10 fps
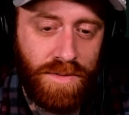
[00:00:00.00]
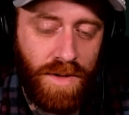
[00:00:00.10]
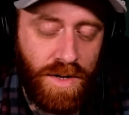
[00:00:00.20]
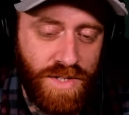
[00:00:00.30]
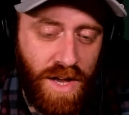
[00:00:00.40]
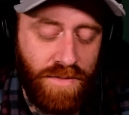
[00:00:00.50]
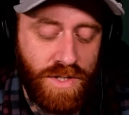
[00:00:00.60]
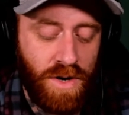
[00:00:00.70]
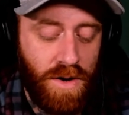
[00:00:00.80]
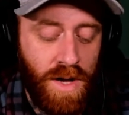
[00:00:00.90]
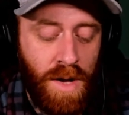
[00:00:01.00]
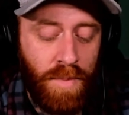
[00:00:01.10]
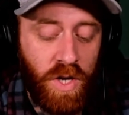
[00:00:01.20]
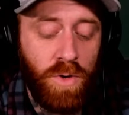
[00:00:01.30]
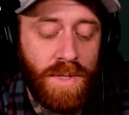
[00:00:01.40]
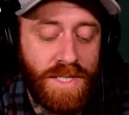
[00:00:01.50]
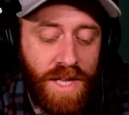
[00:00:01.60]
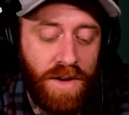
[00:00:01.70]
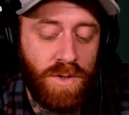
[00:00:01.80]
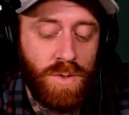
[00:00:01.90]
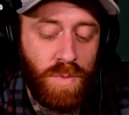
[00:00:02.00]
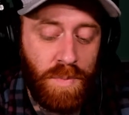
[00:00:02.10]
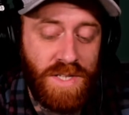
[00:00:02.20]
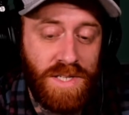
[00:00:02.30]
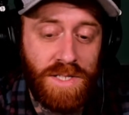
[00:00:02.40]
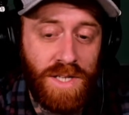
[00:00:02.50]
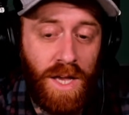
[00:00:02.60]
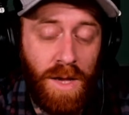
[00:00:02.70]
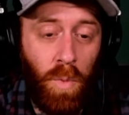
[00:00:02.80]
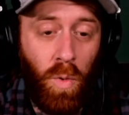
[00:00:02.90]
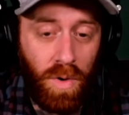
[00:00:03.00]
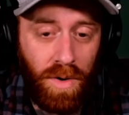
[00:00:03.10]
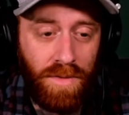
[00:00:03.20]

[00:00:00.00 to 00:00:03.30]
I'll save us all, by human standards would be seen as immoral,